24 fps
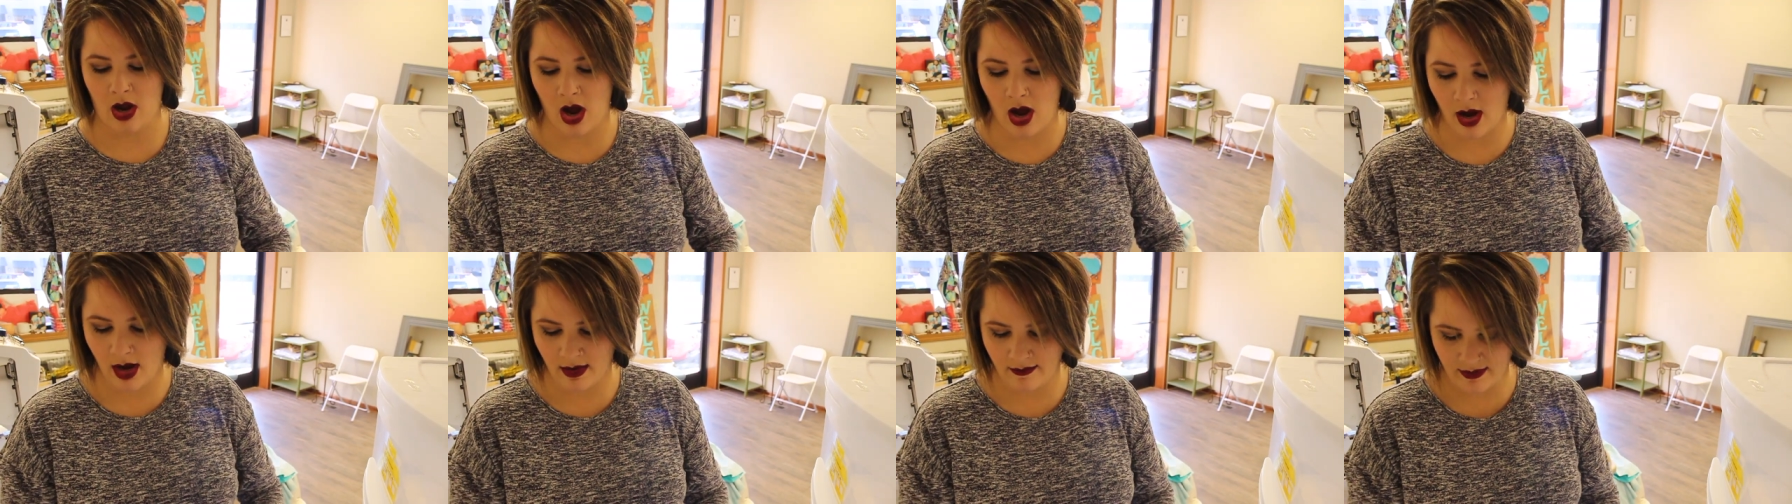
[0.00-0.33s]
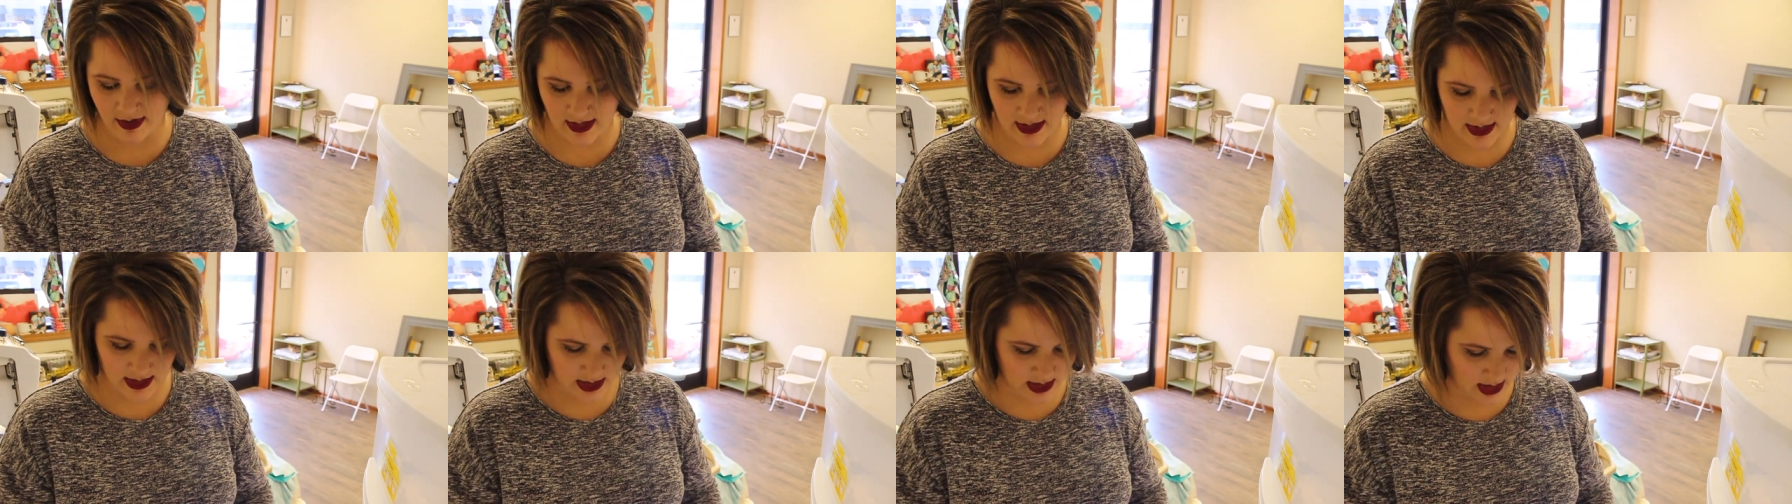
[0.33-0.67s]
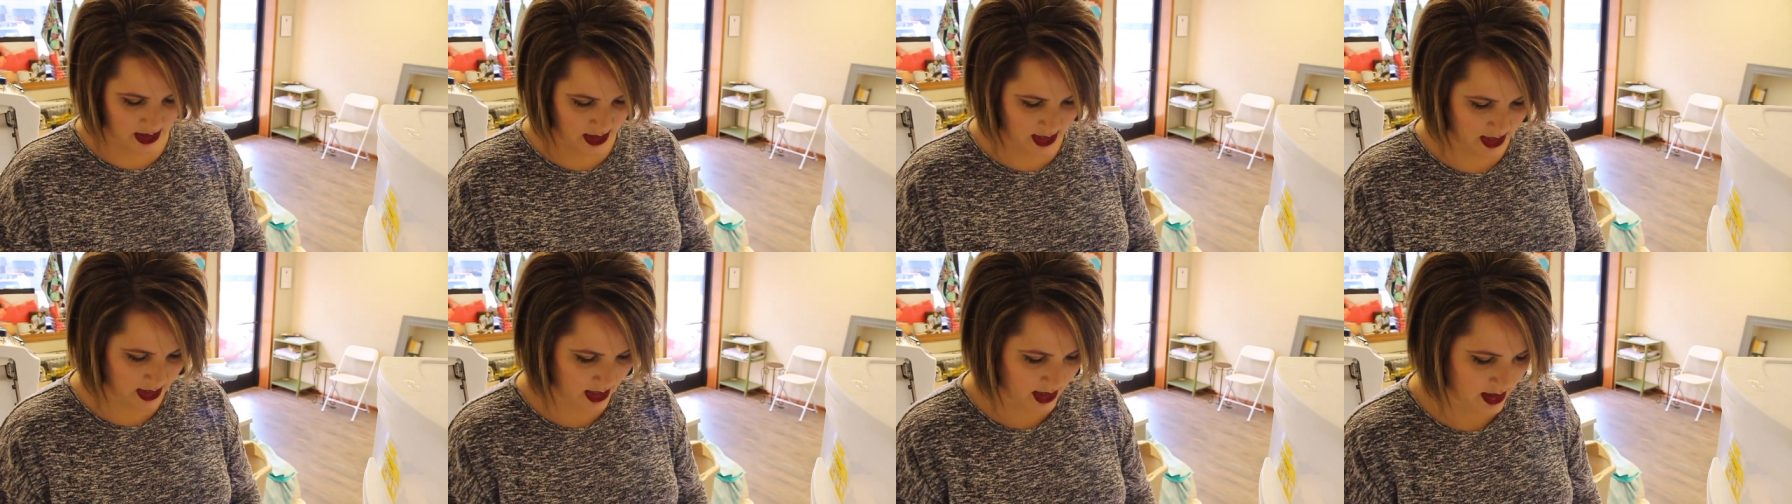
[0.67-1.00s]

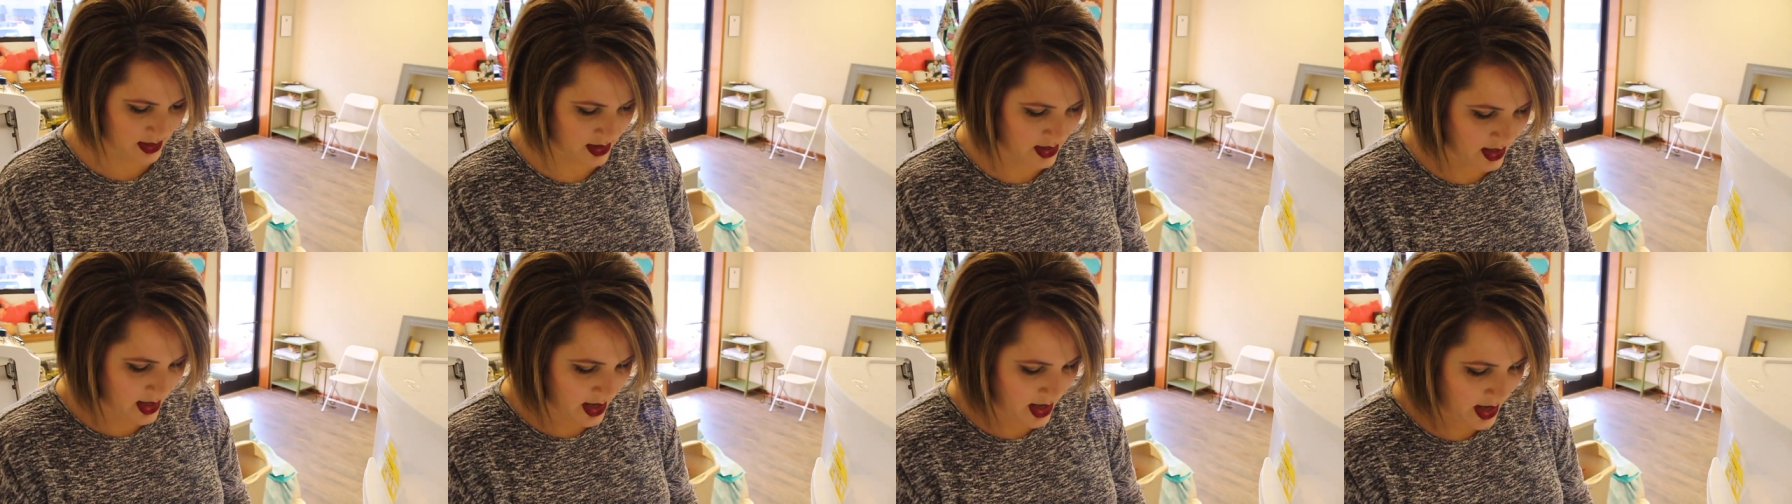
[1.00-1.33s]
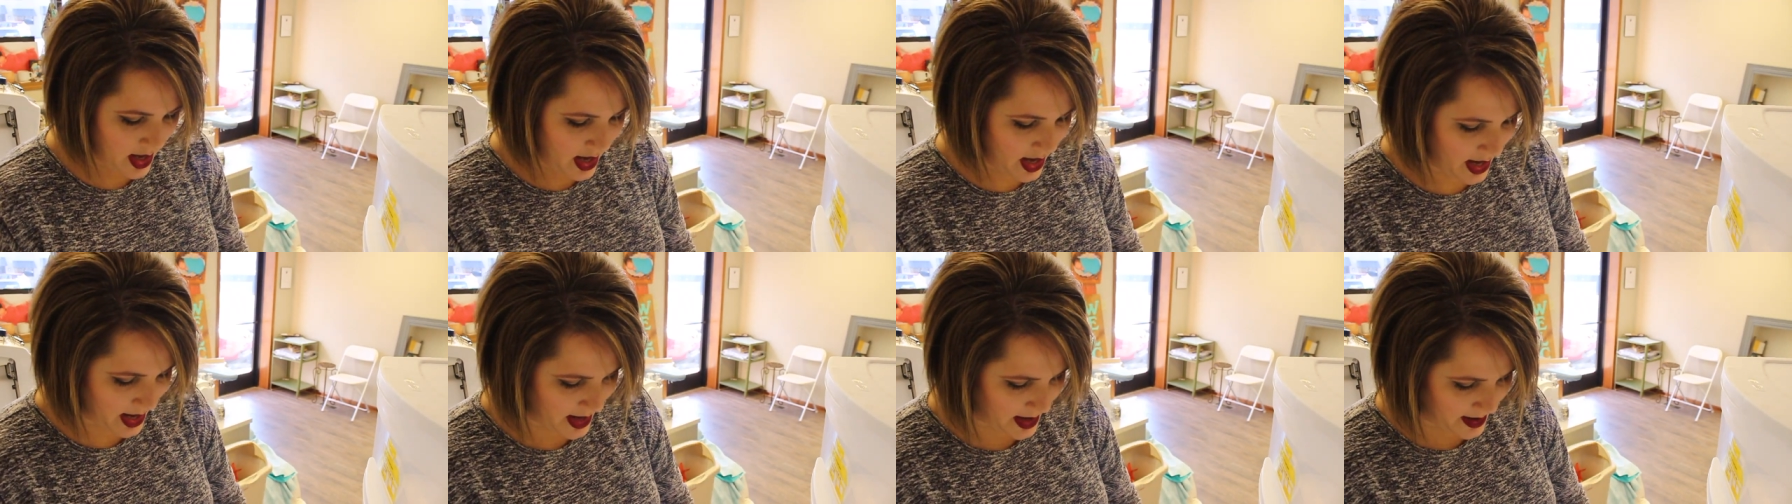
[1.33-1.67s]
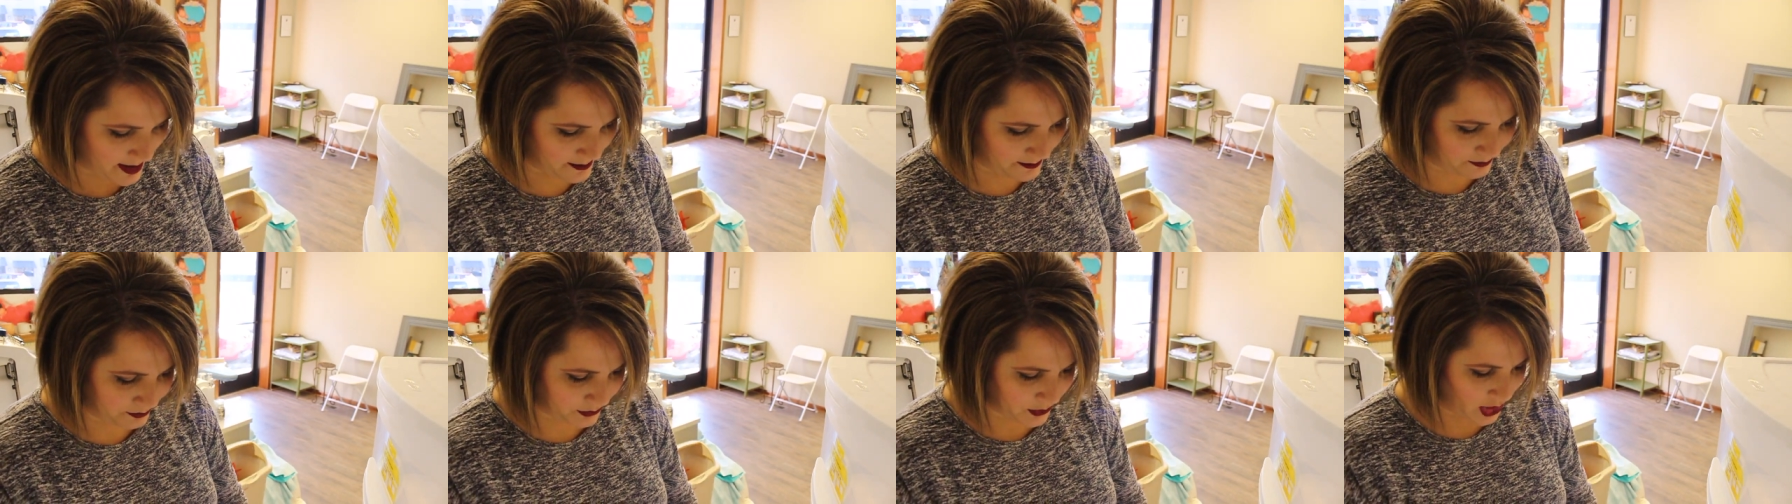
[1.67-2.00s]
Obviously,
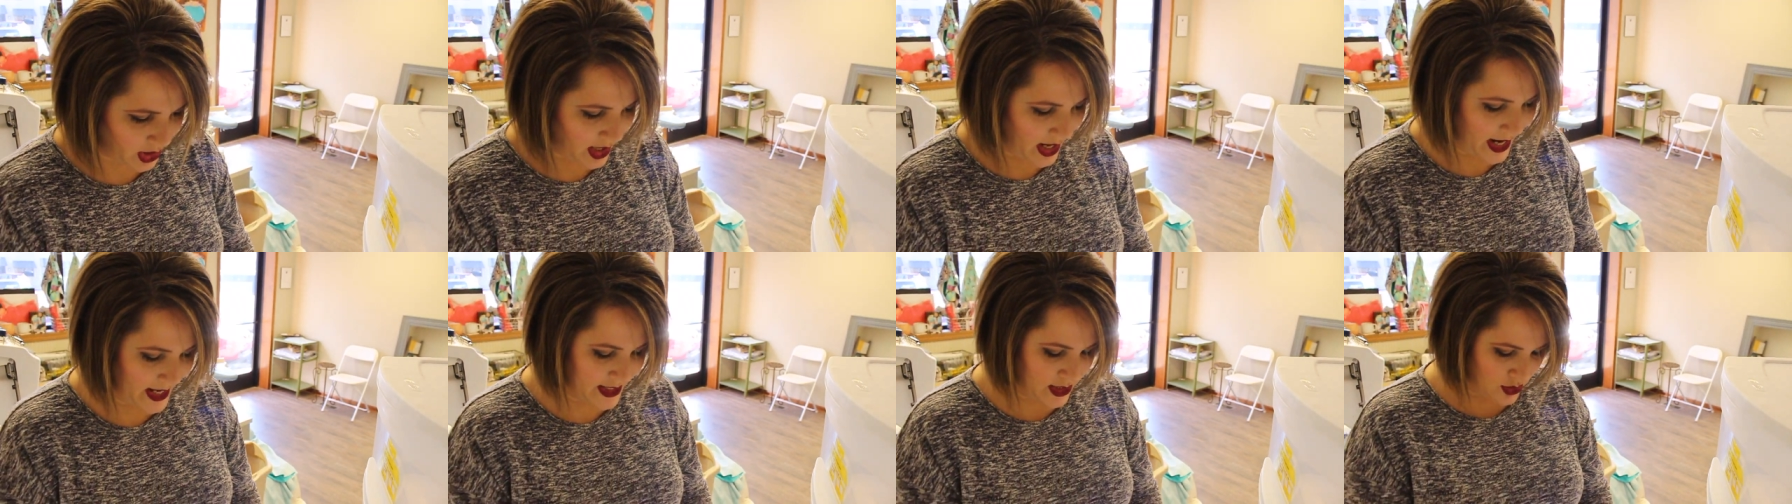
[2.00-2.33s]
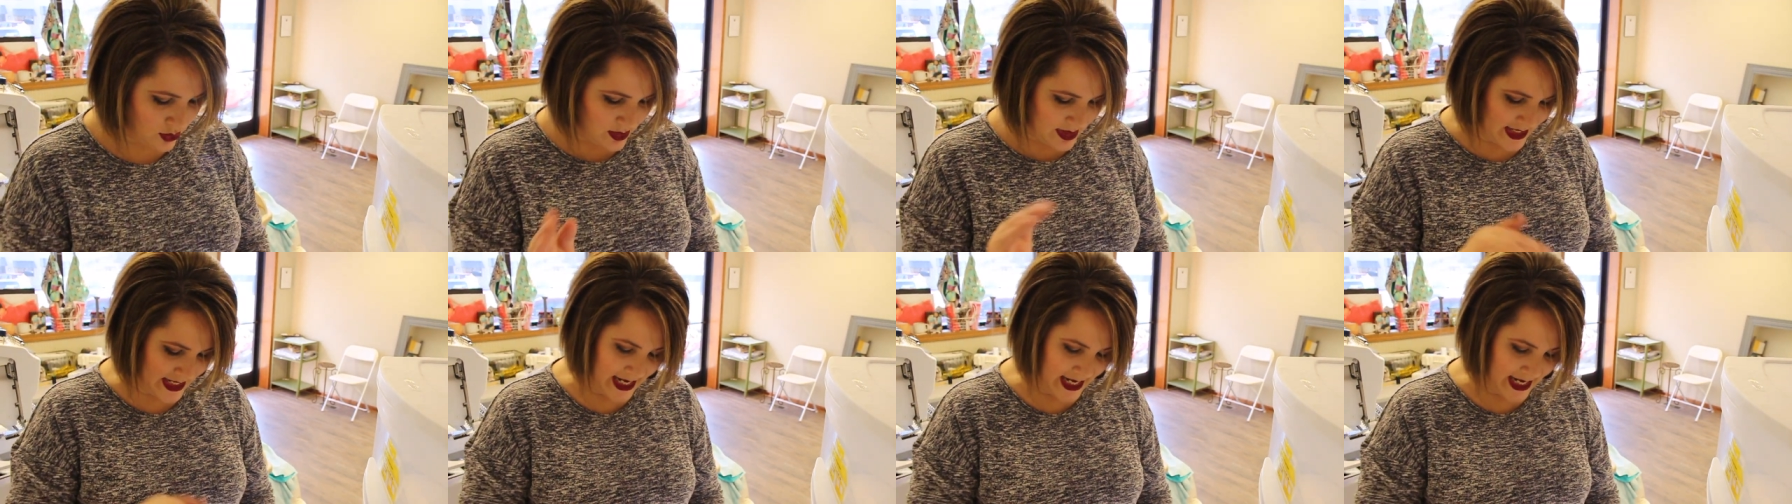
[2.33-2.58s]
I don't